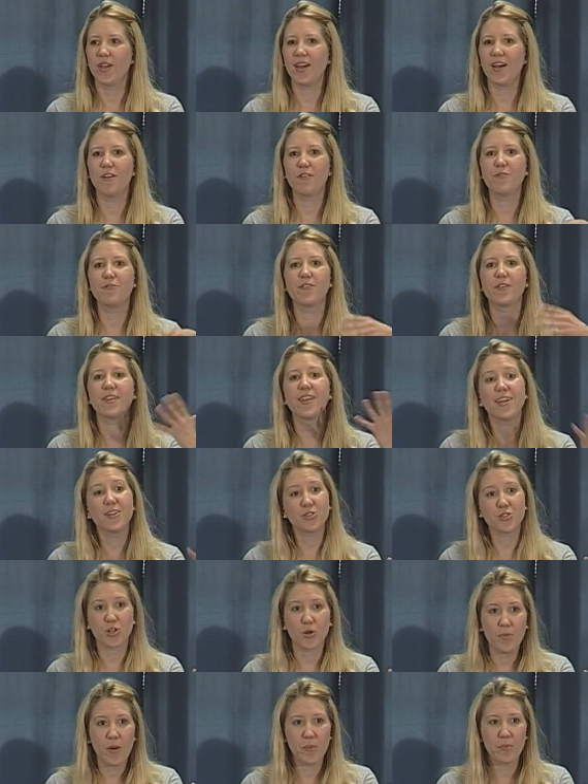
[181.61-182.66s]
have
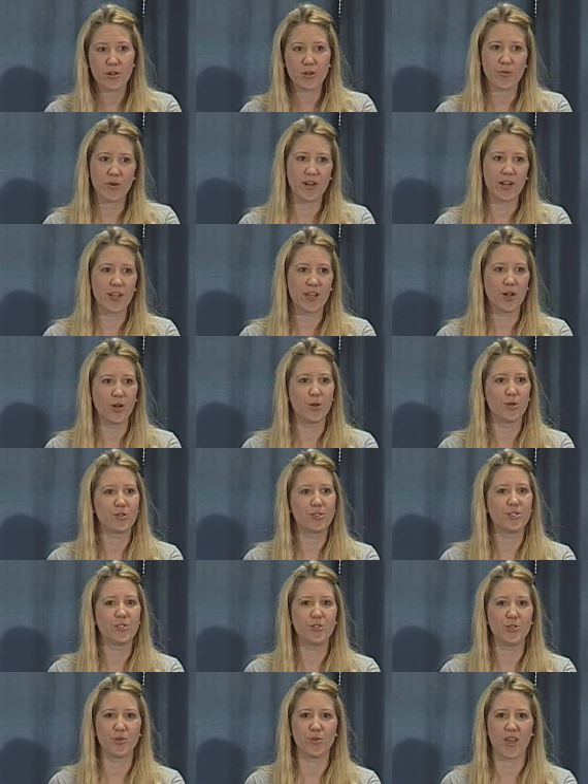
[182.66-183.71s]
National Public Radio to
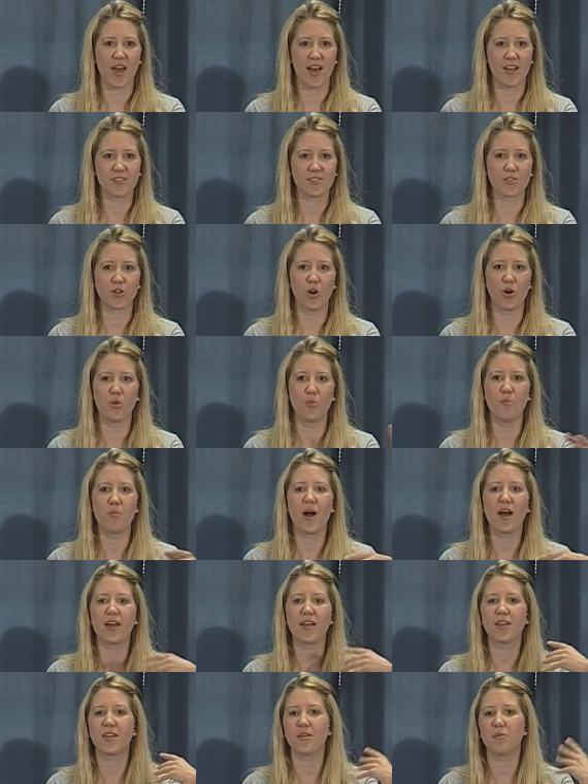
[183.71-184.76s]
do that. So
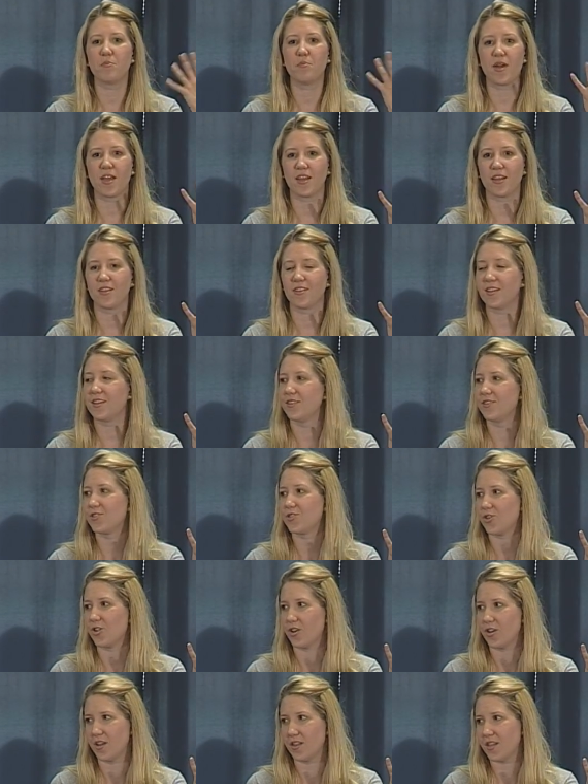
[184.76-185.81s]
my main
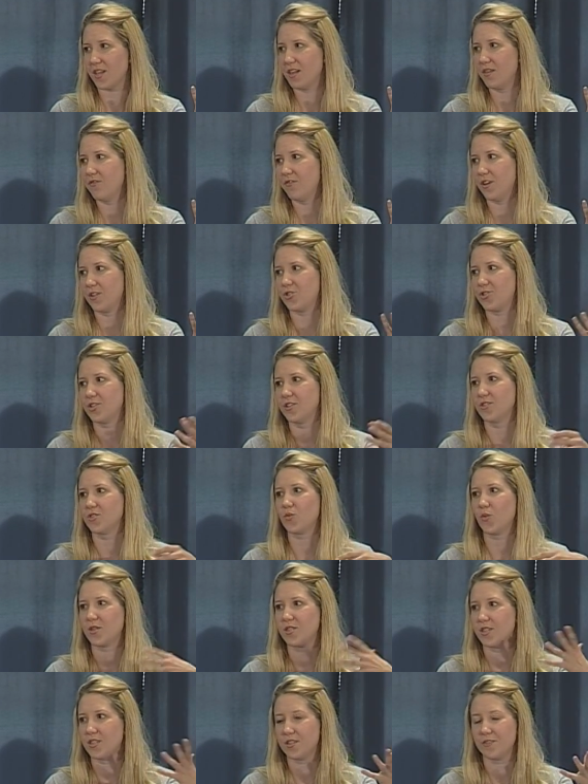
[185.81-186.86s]
concern at the conventions
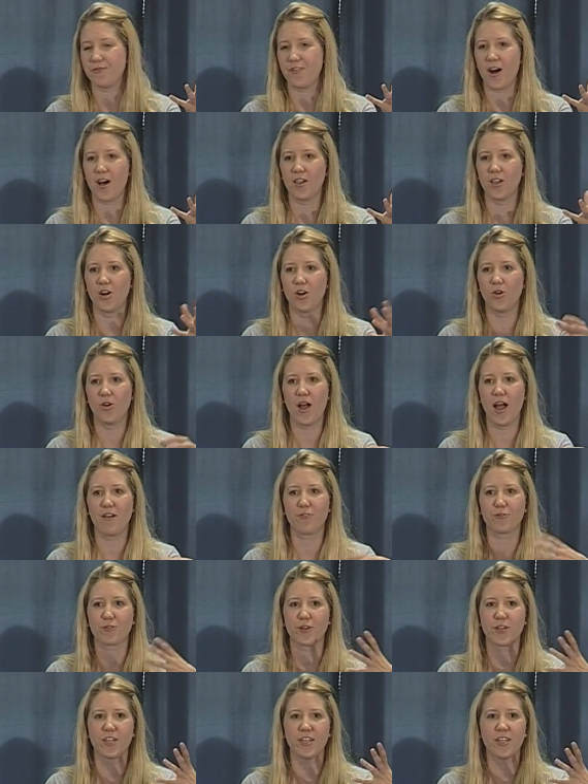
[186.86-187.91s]
wasn't to follow
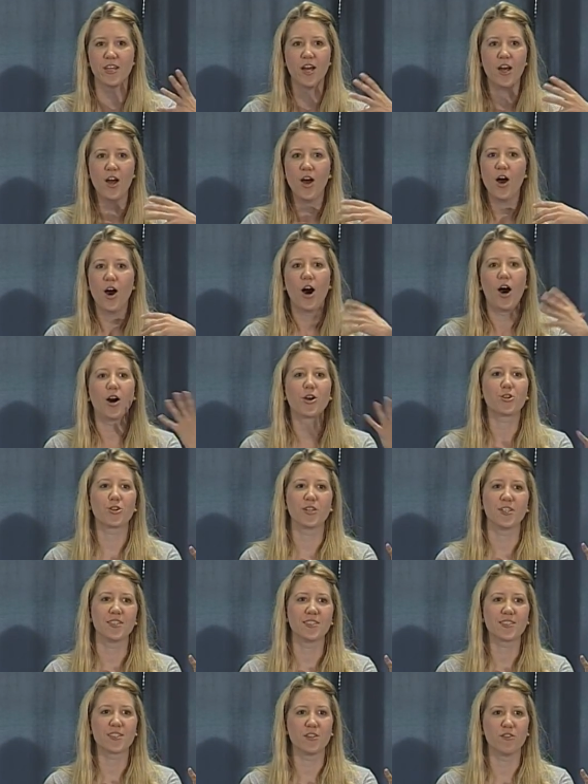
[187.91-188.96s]
every
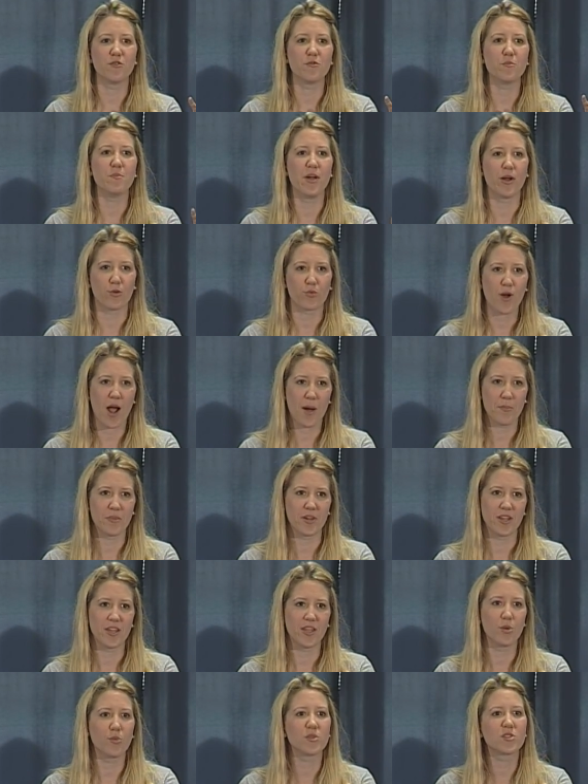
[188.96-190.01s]
utterance of Mitt
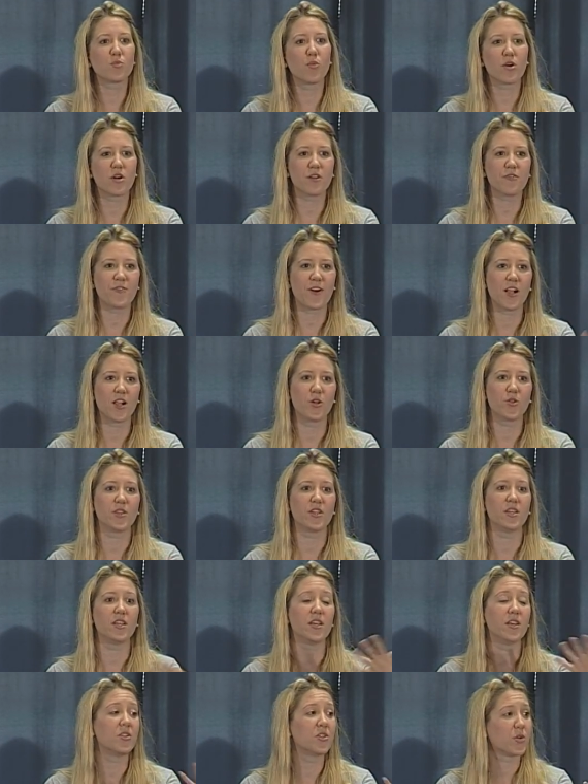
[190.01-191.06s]
Romney. It was more to follow the
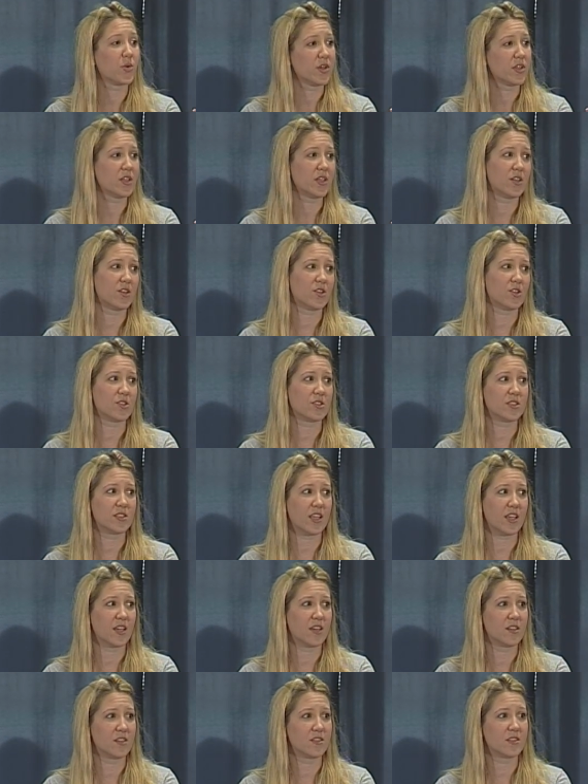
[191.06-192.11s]
Illinois leaders
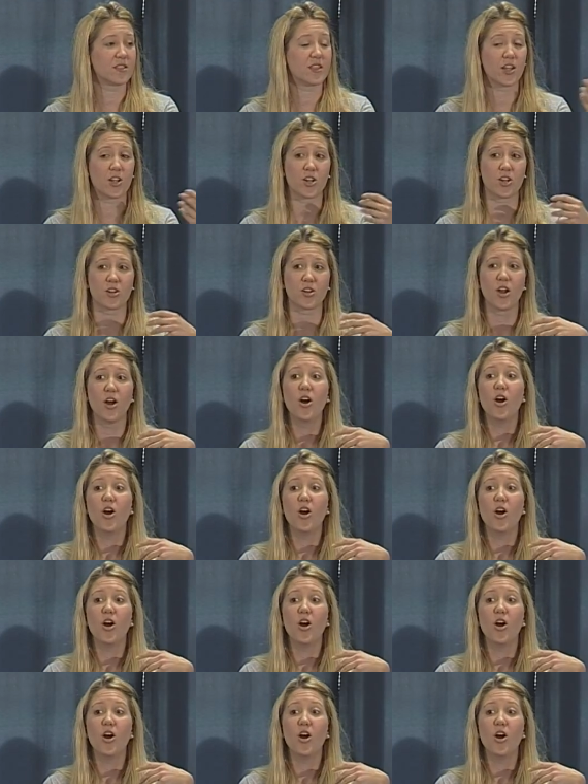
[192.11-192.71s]
and their